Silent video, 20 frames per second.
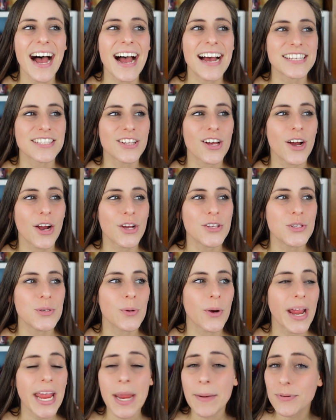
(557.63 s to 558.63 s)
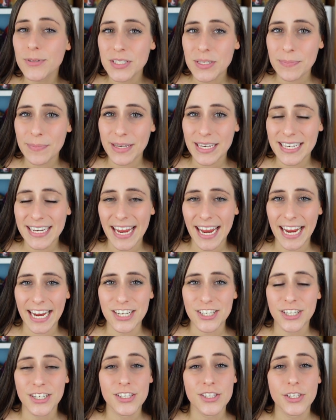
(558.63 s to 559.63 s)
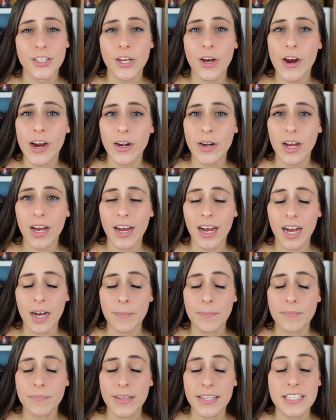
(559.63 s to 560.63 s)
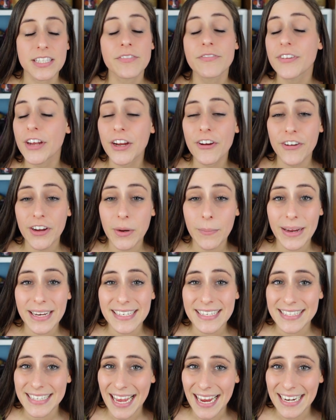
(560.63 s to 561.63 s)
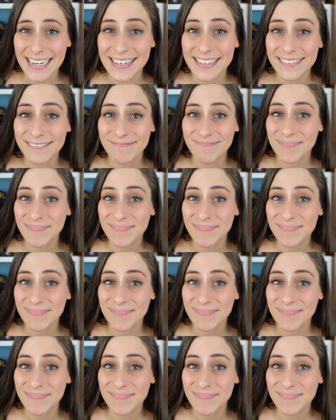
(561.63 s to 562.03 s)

as long as you are able to meet gauge. It is a yarn, um, it is a fingering weight design.